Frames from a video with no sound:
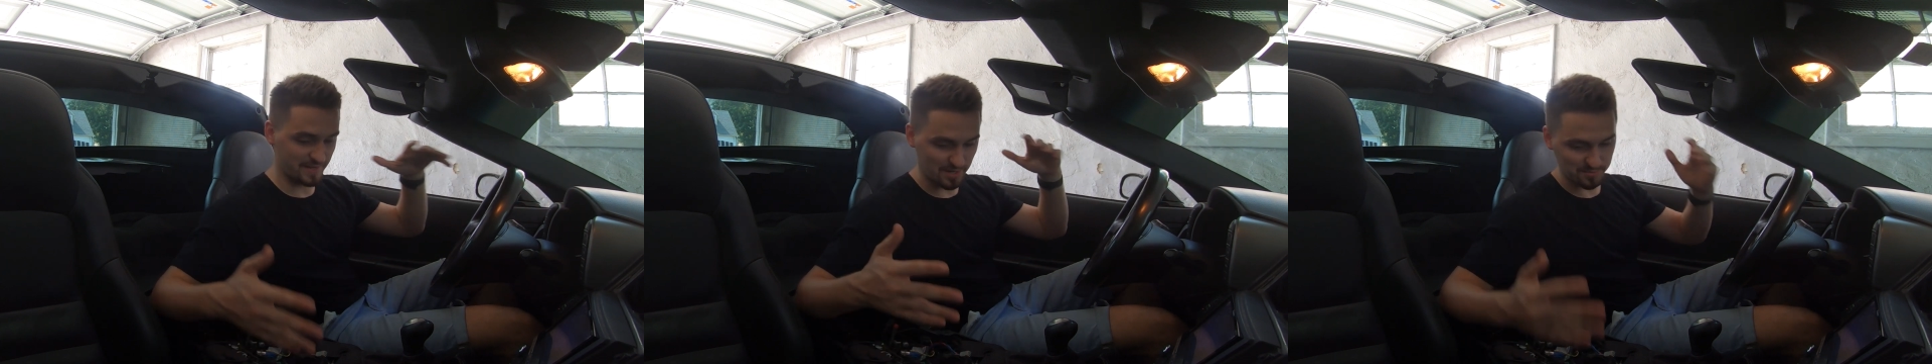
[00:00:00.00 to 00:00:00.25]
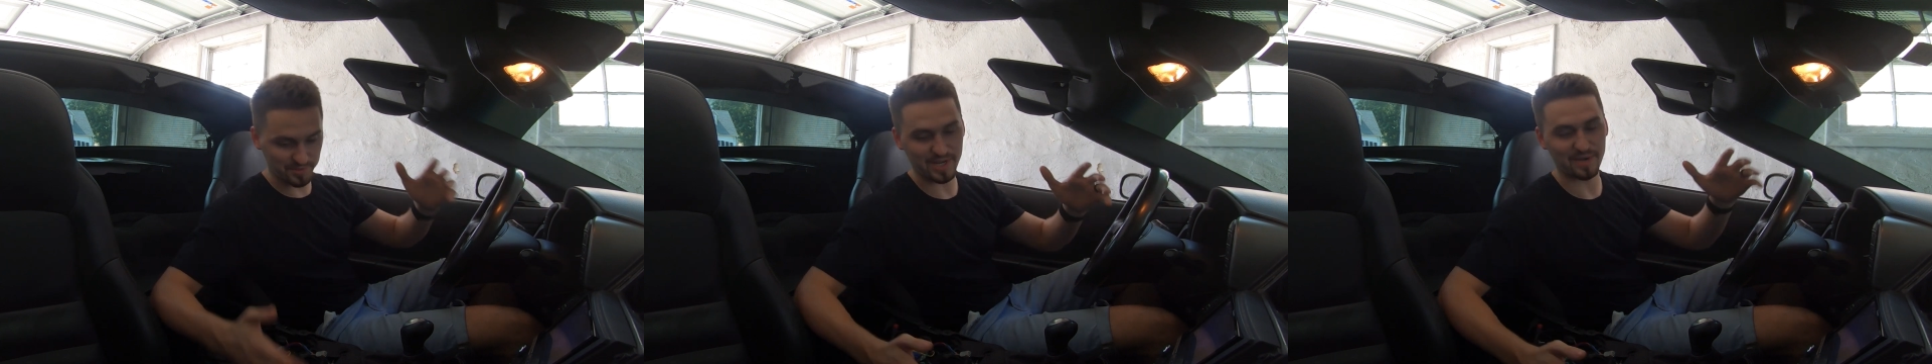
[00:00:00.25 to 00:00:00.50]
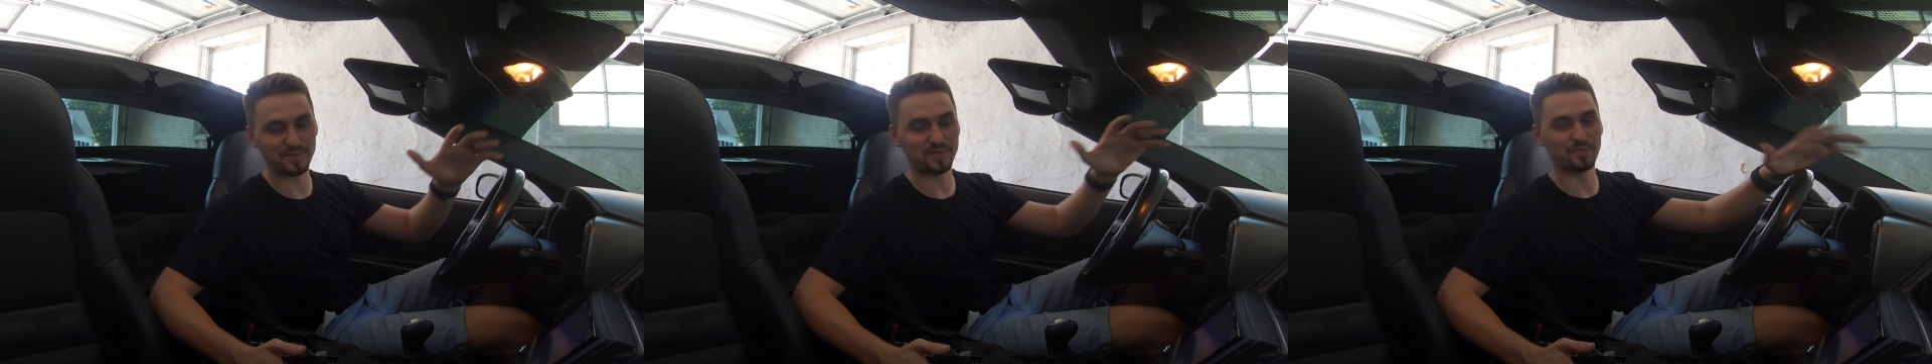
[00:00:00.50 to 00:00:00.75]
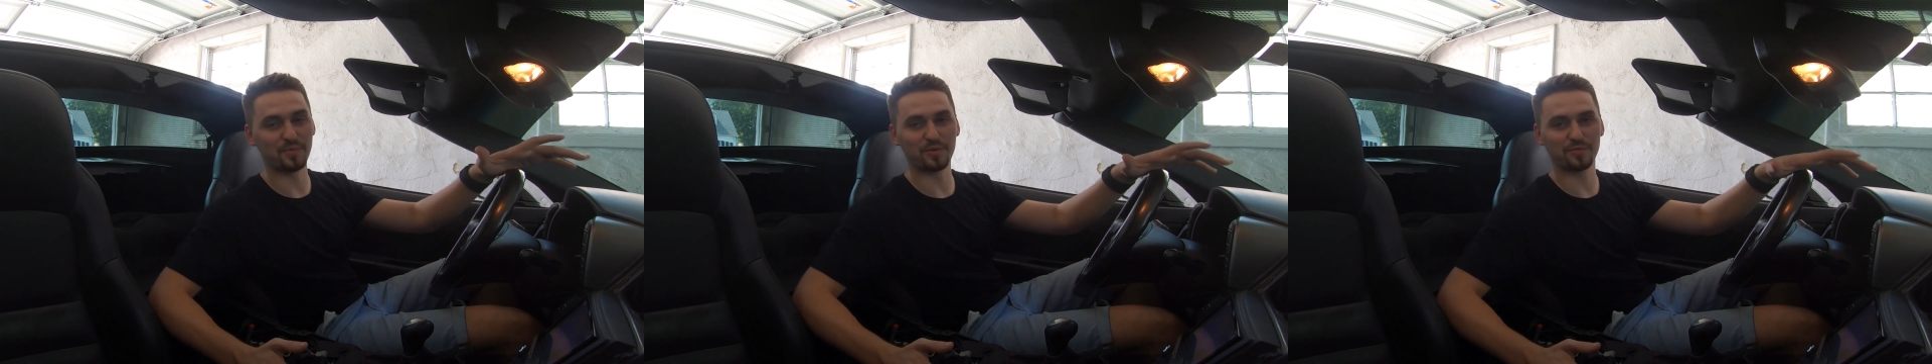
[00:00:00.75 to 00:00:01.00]
and I'm gonna have
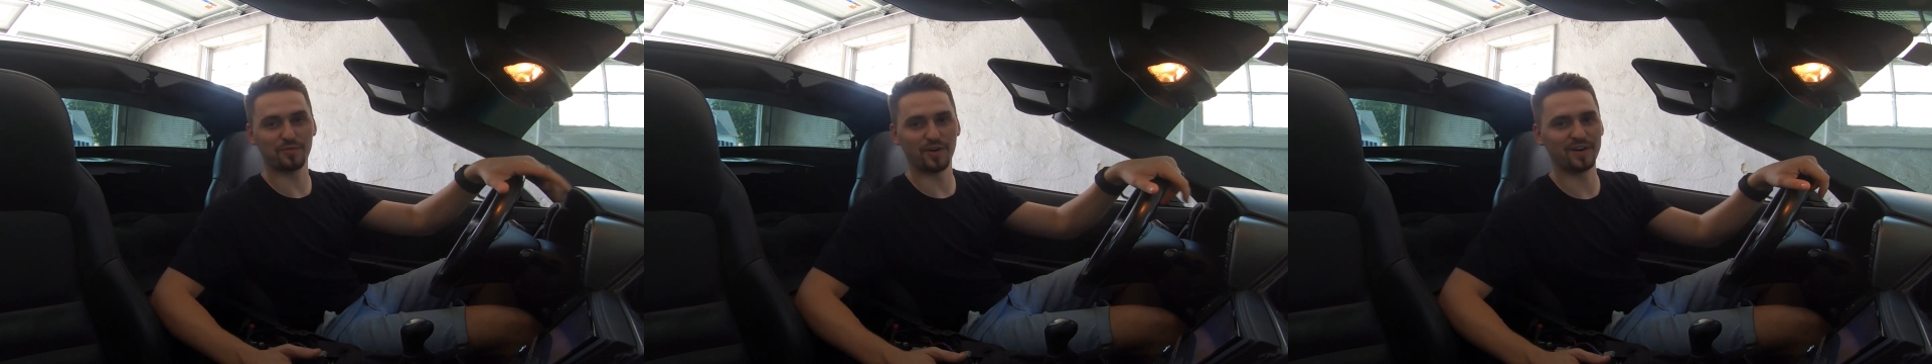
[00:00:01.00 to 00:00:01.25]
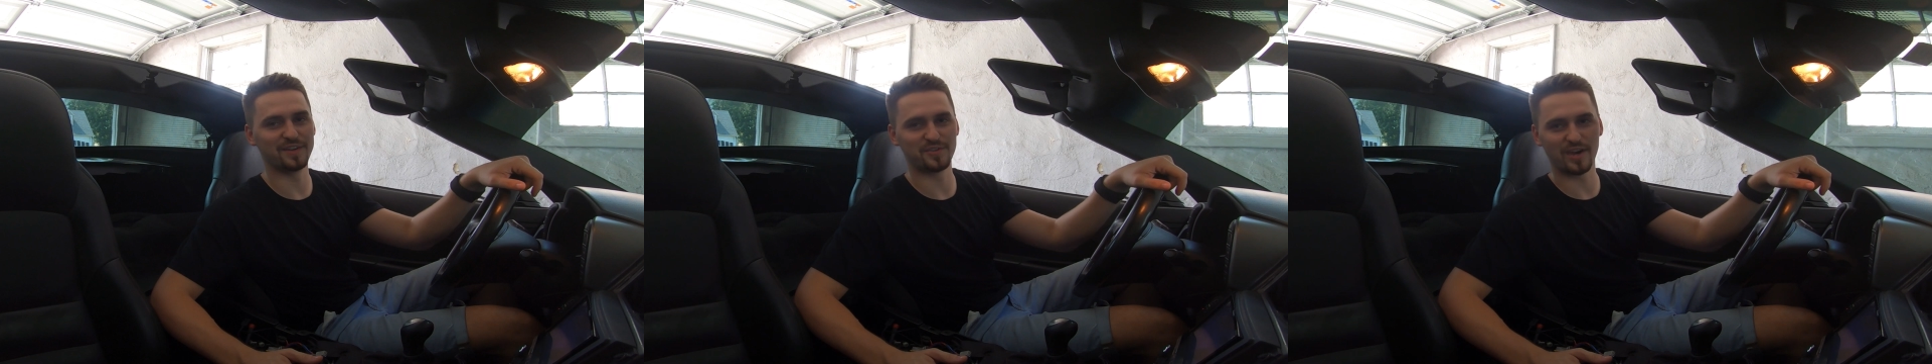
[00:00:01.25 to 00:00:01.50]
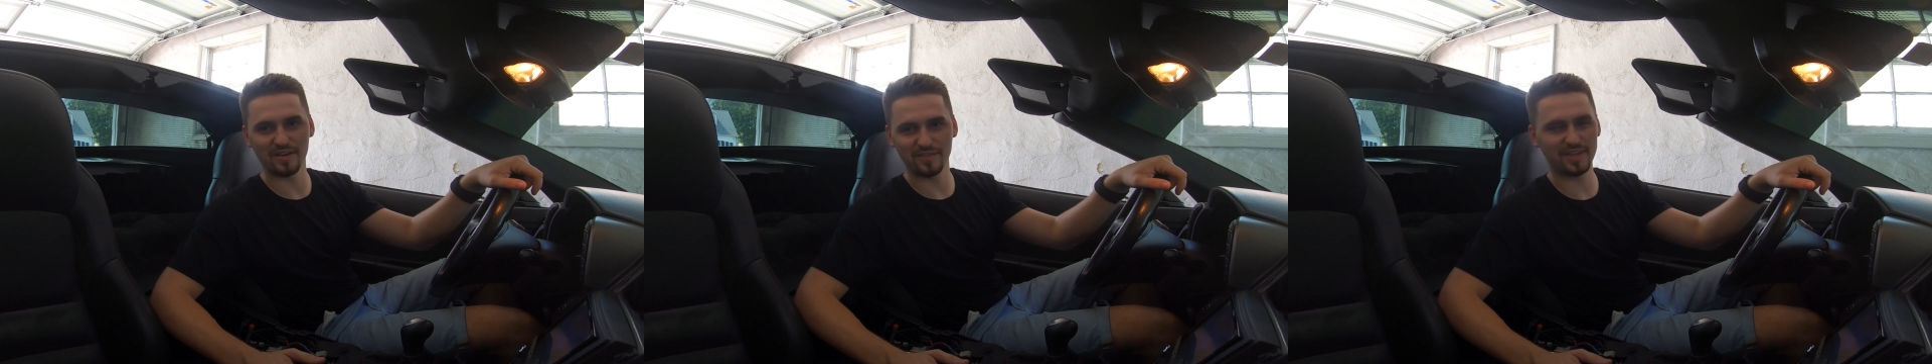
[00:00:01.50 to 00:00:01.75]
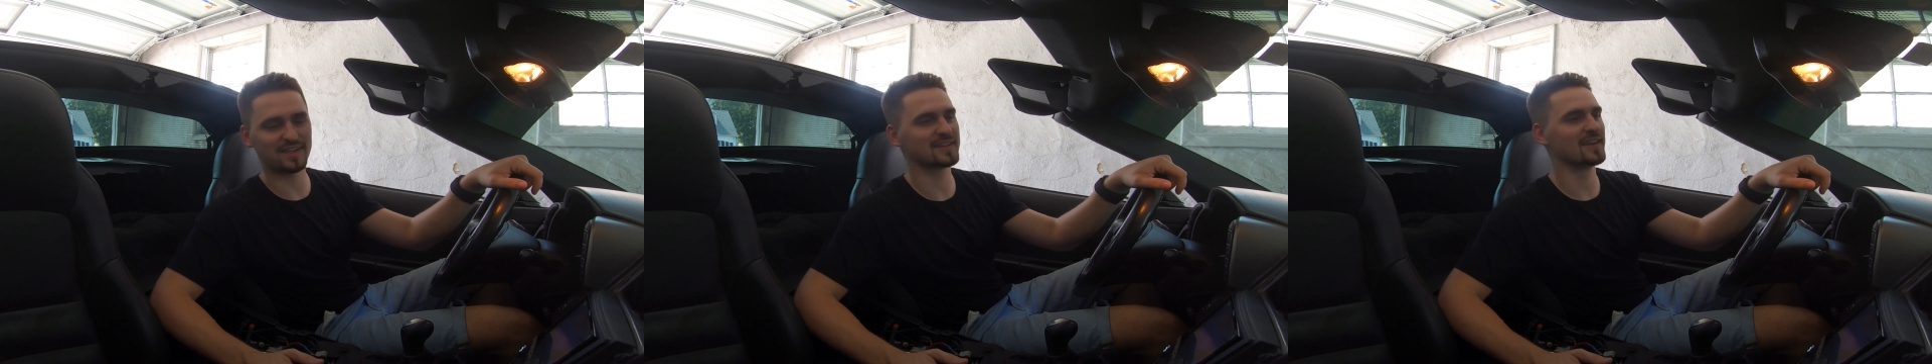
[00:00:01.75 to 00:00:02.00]
even more fun
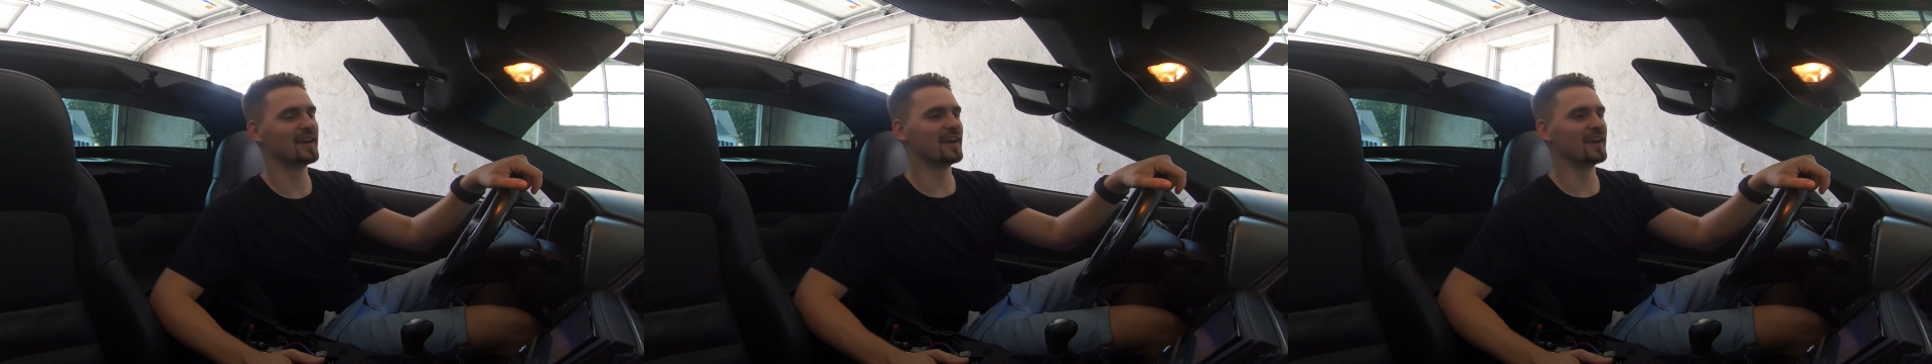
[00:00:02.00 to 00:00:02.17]
driving it,